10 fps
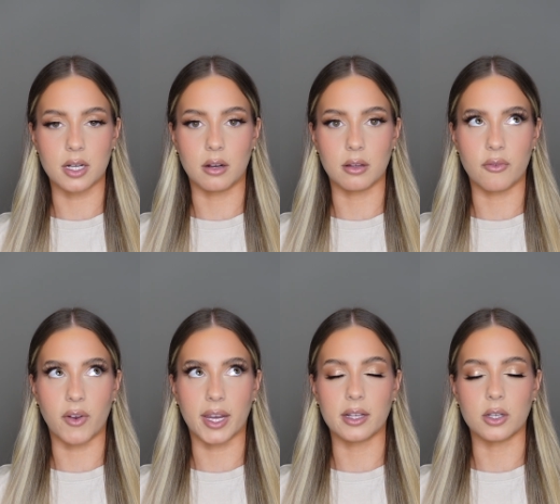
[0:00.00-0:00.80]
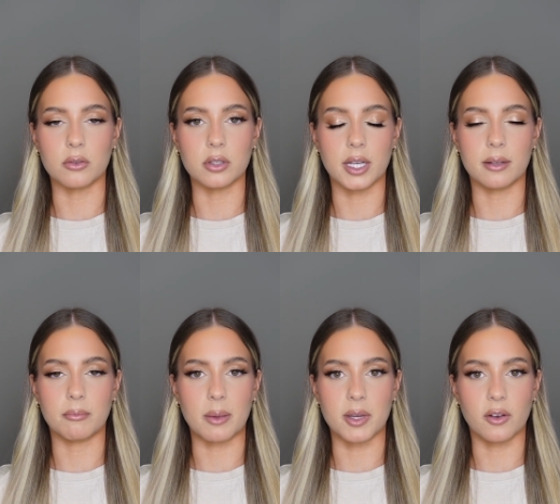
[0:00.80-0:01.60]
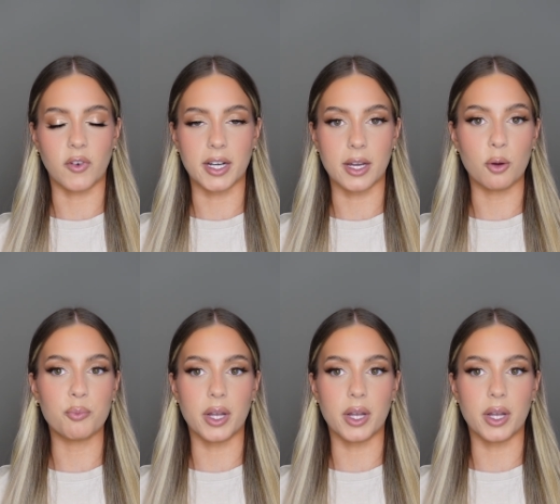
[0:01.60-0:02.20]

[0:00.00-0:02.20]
called. If I can Google it, maybe I'll find out.